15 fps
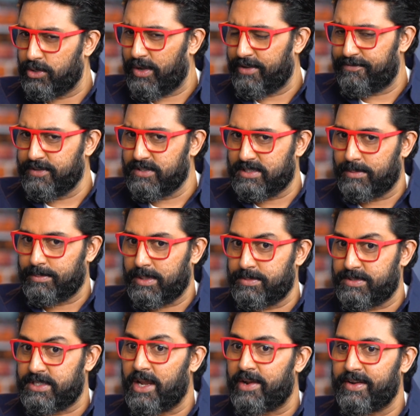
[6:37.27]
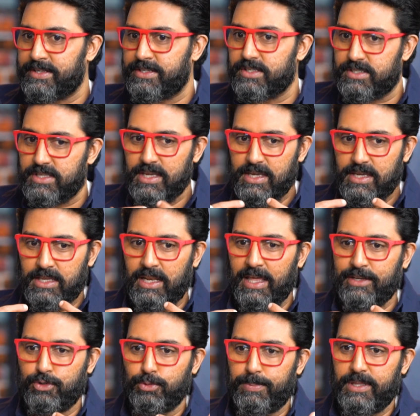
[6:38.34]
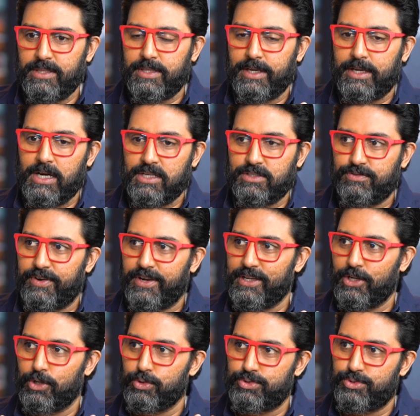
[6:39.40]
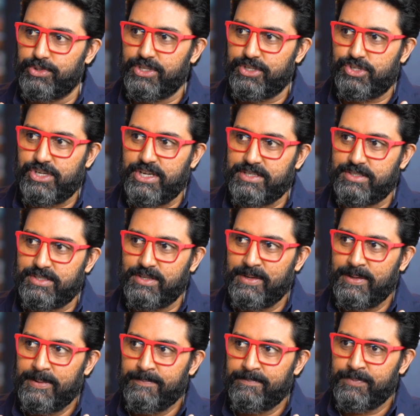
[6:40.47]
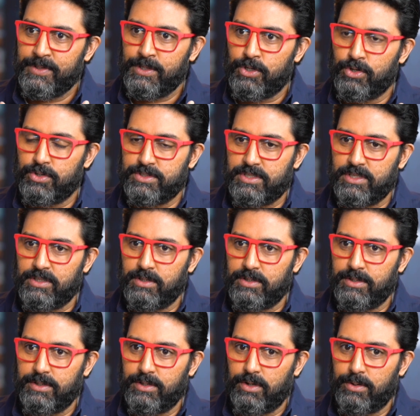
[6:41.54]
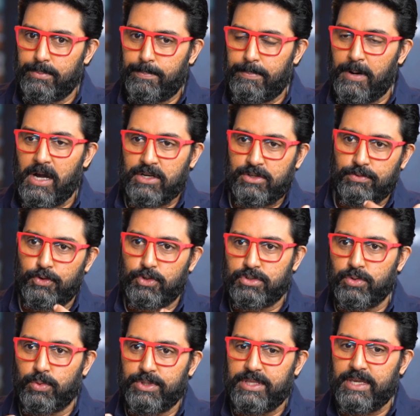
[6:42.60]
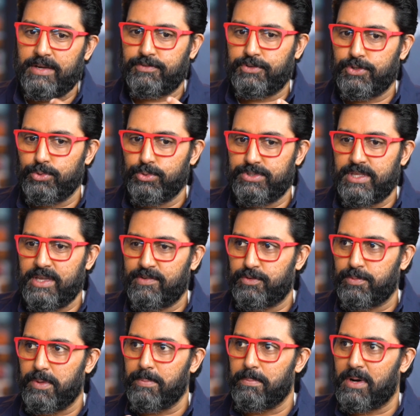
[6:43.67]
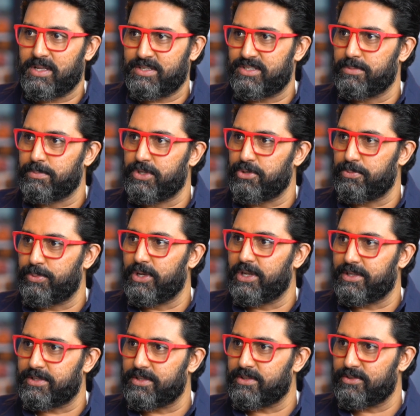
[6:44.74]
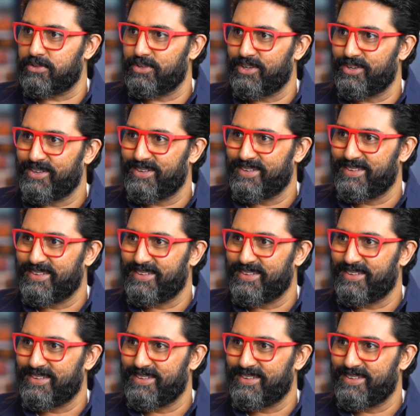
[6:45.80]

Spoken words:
You know, I feel sometimes directors like to play their cards very close to their chest because part of also what they have to do is they have to be master manipulators.